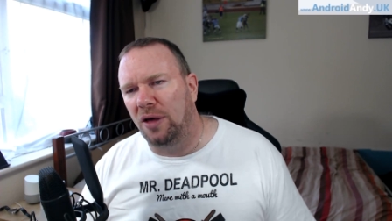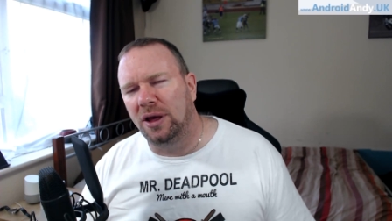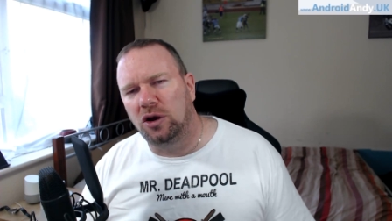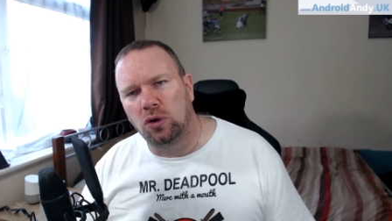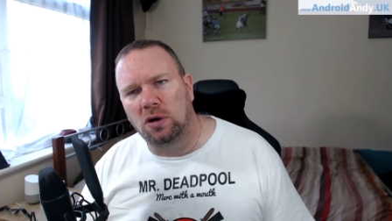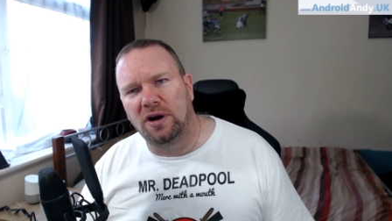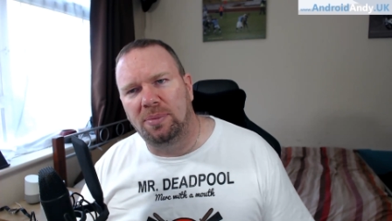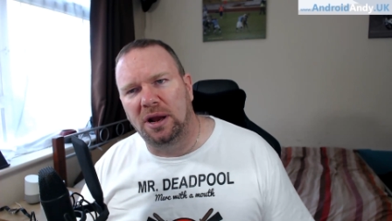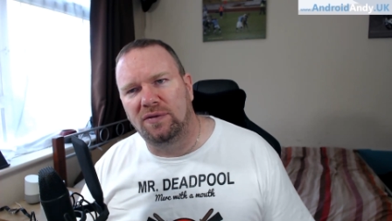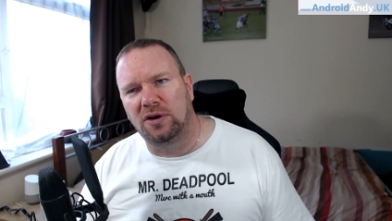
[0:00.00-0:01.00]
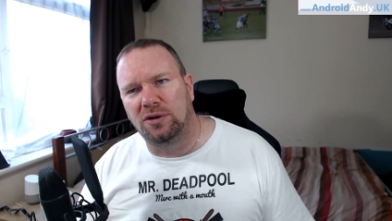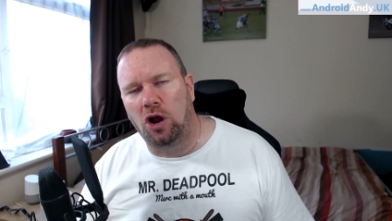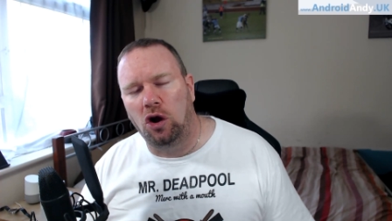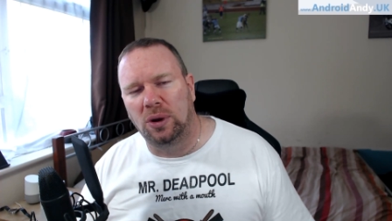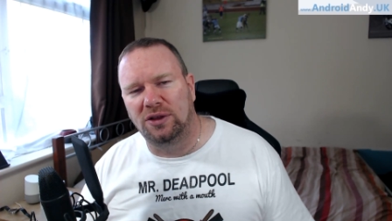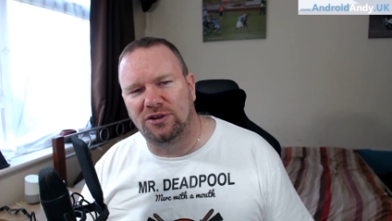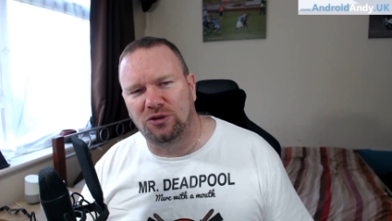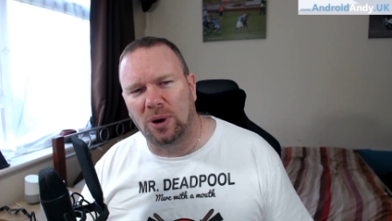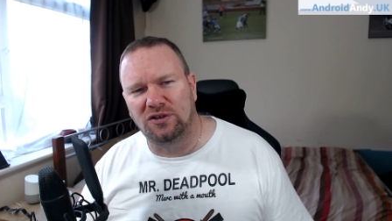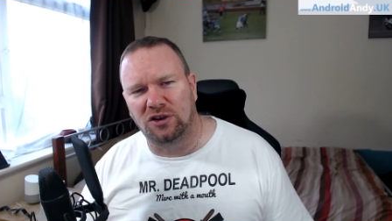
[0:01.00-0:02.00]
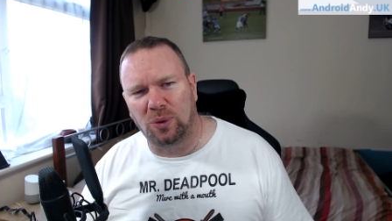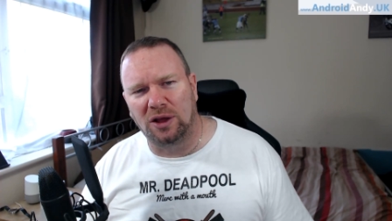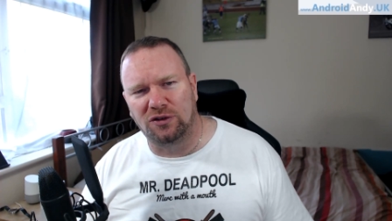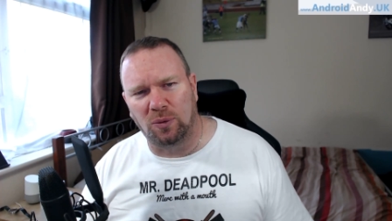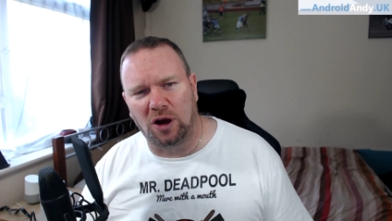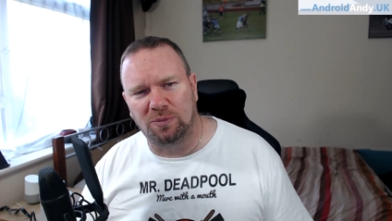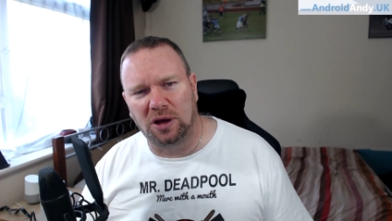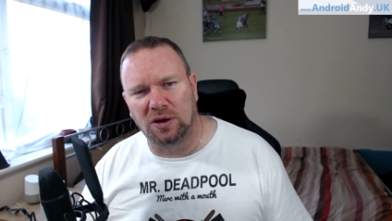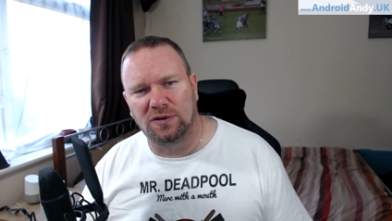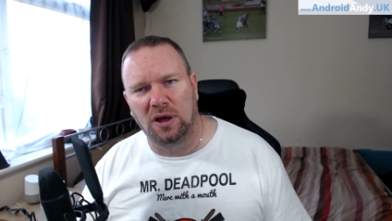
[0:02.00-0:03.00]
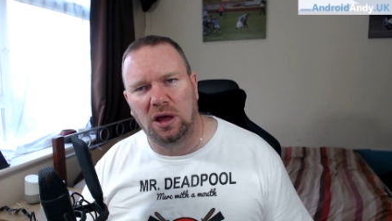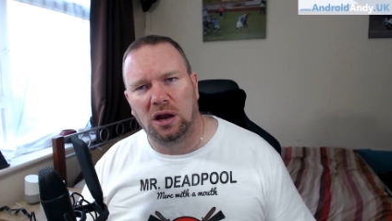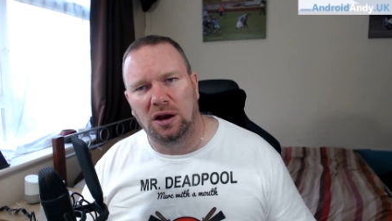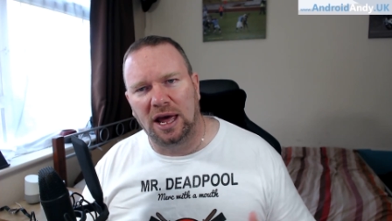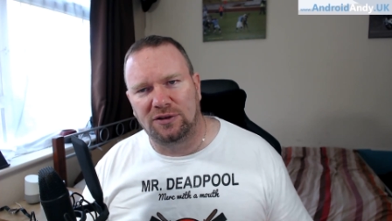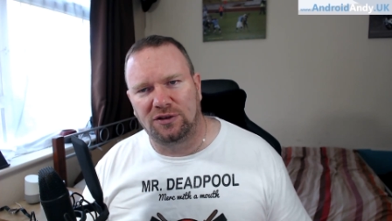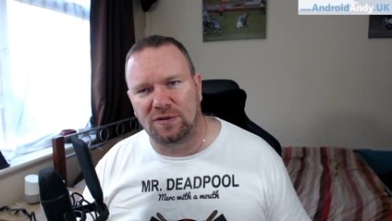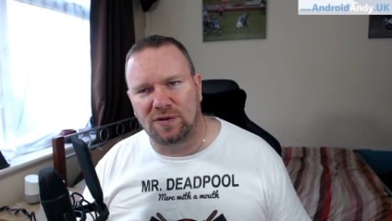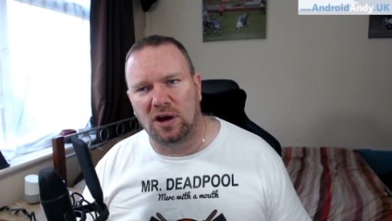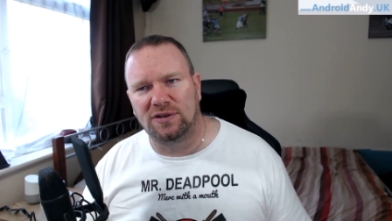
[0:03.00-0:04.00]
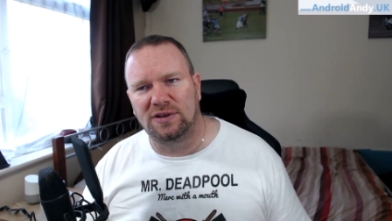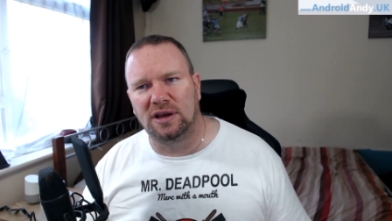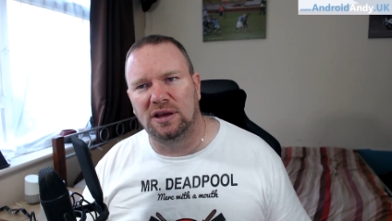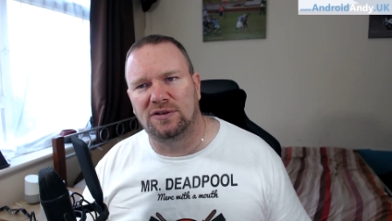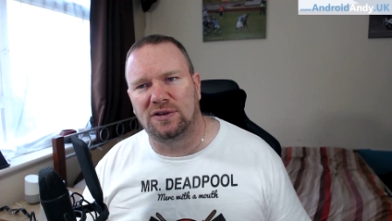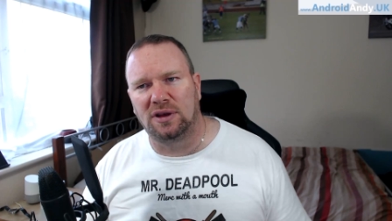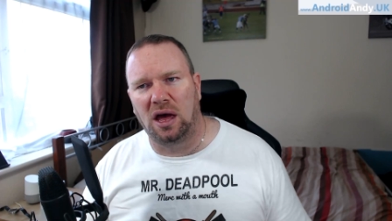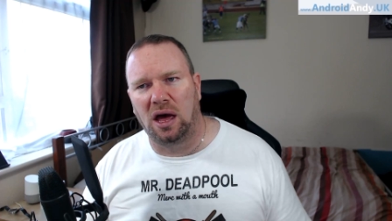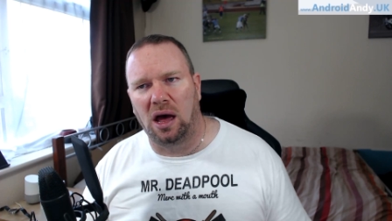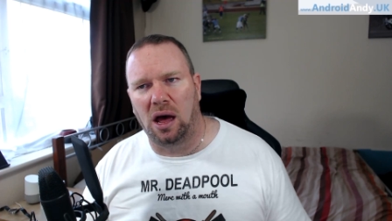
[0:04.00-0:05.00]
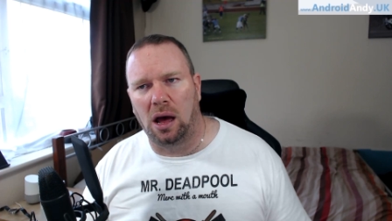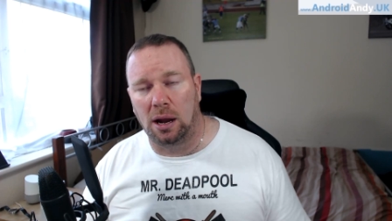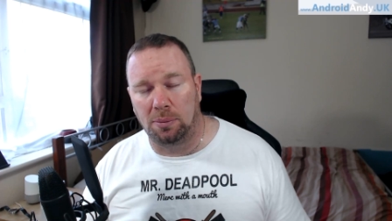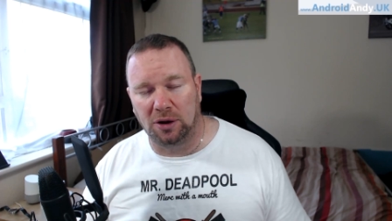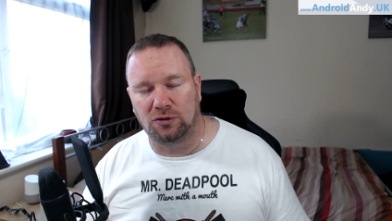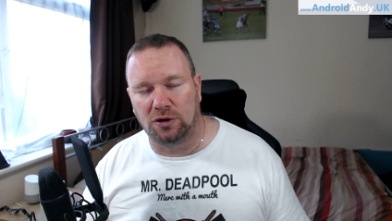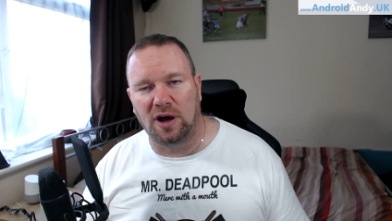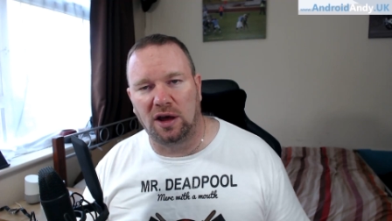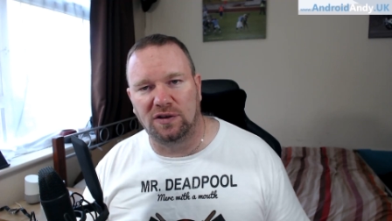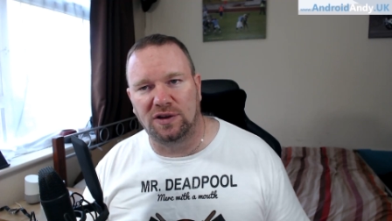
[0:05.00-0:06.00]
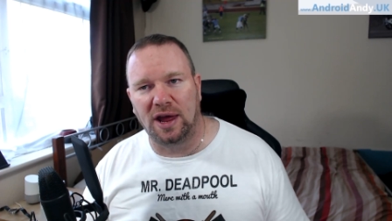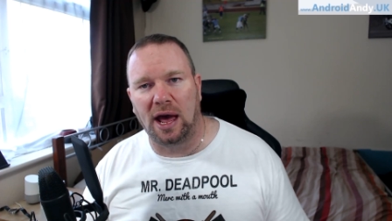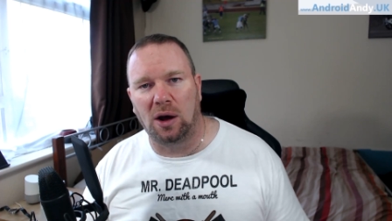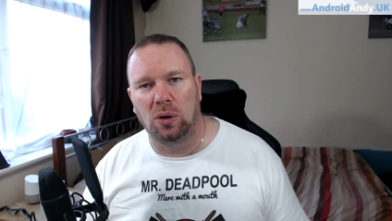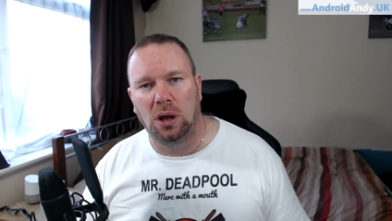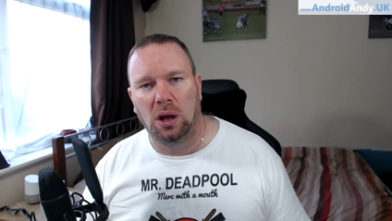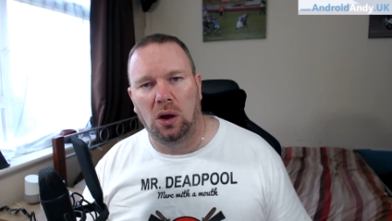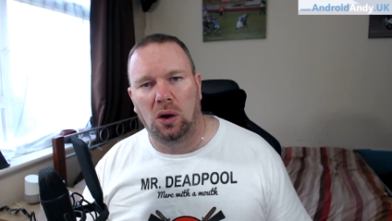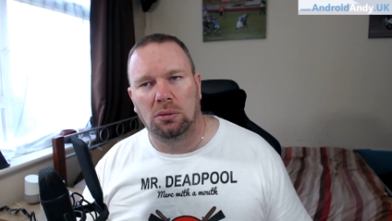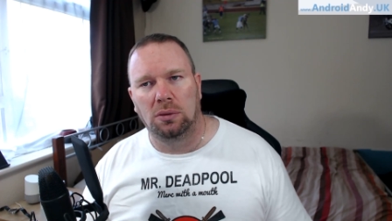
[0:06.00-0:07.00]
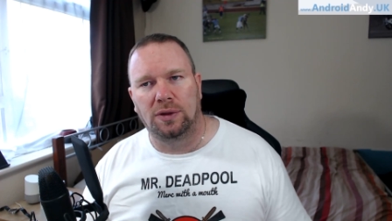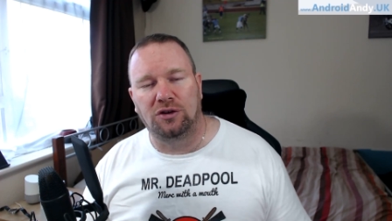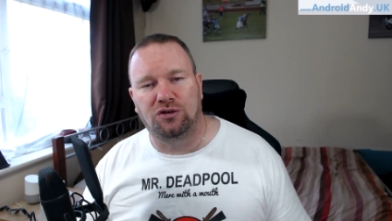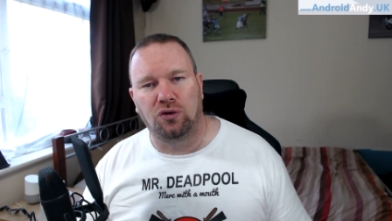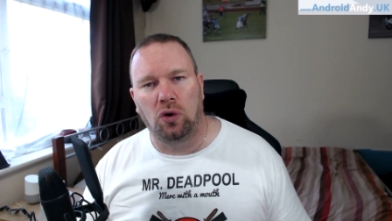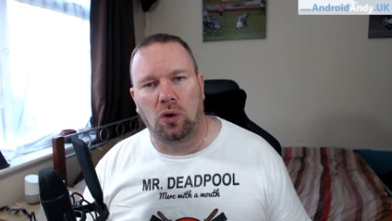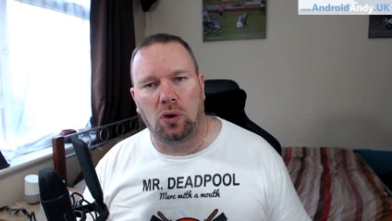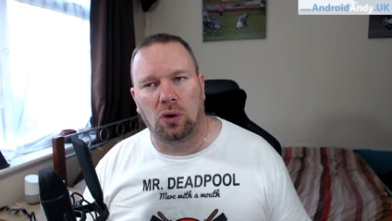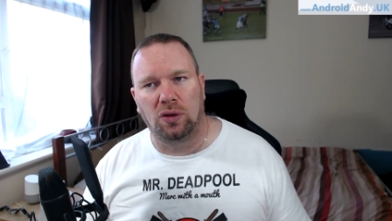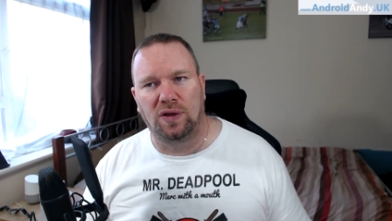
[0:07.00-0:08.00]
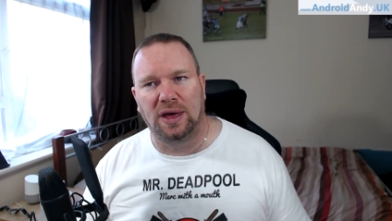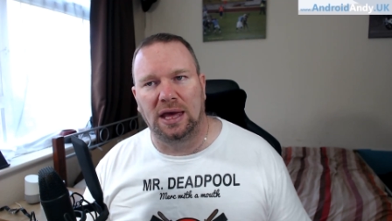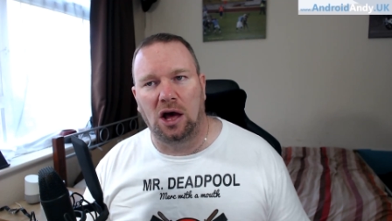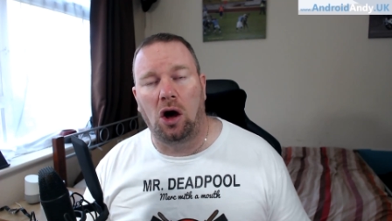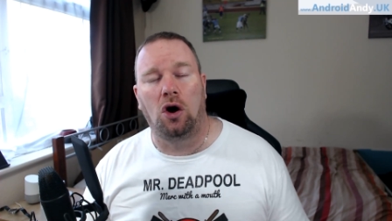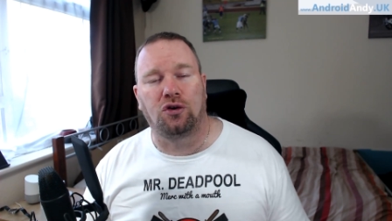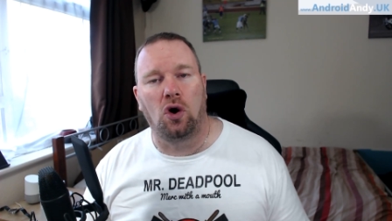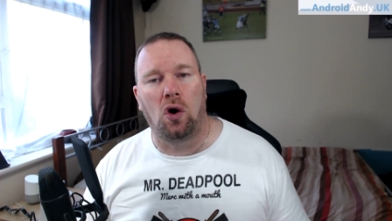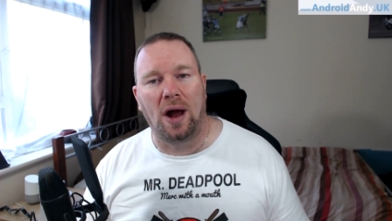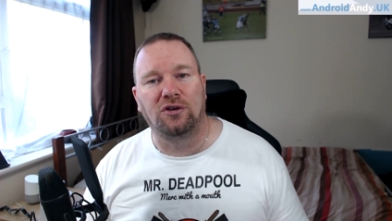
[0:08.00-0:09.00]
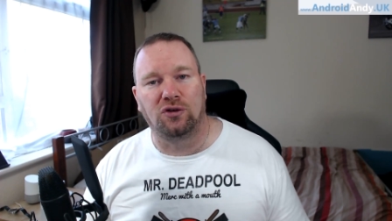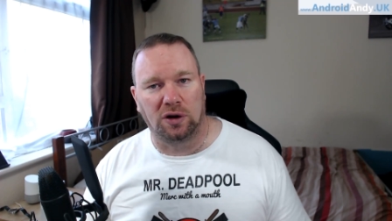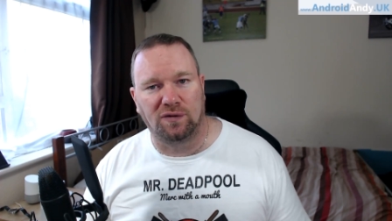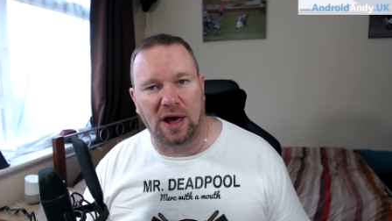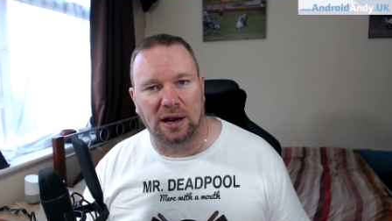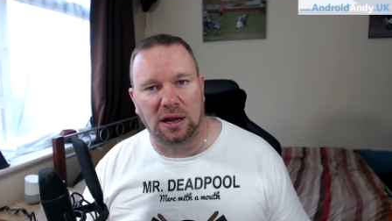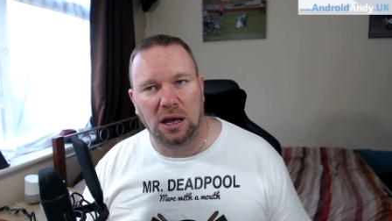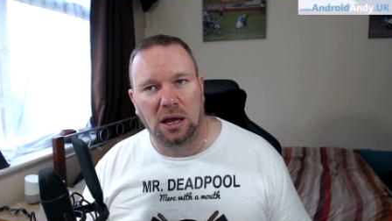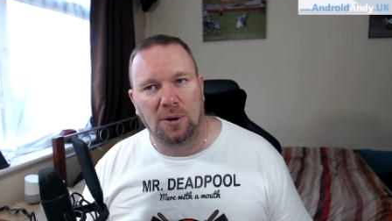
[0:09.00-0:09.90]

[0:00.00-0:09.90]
think Google are in a bit of a no-win situation as well in some ways, because Nexus devices and Pixel devices now, they draw the hardcore Android fan.